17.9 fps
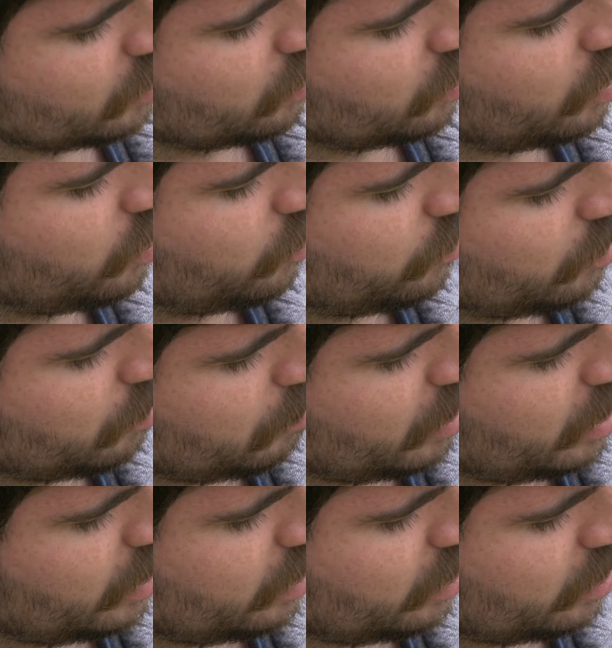load them
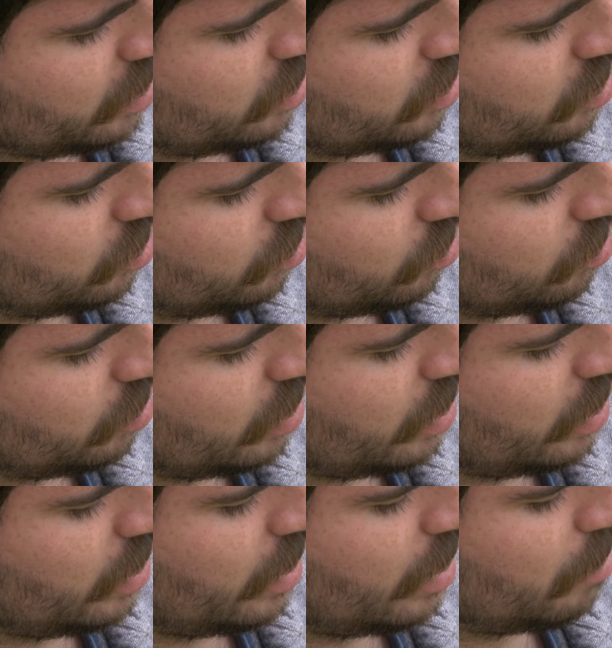in to
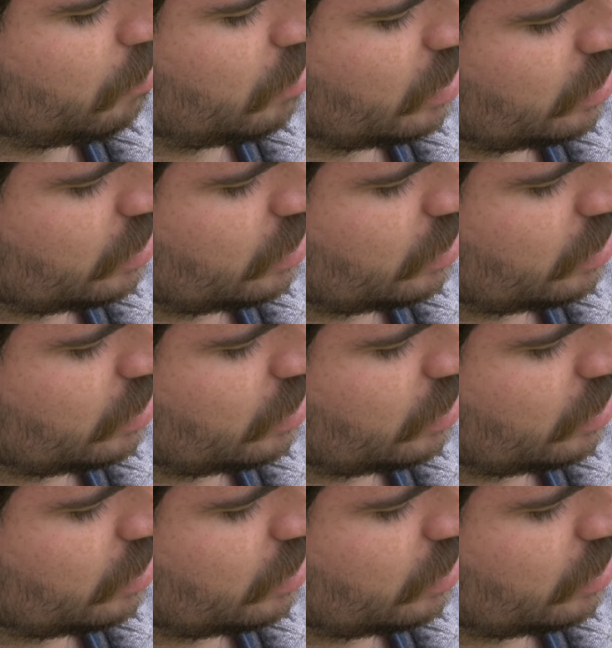the empty